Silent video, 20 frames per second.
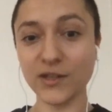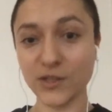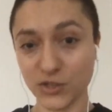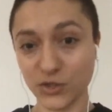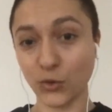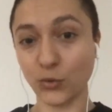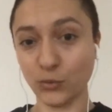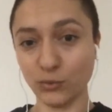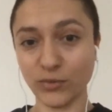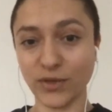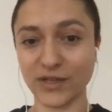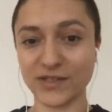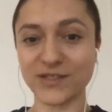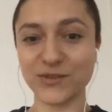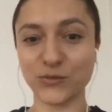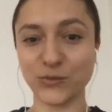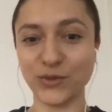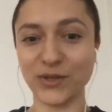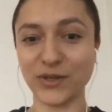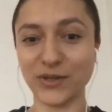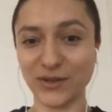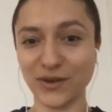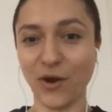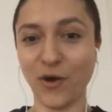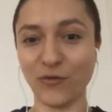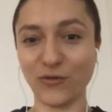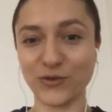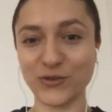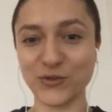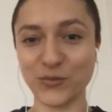So yes, we
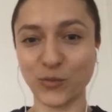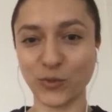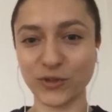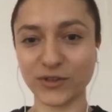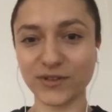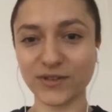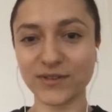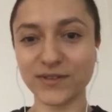offer support.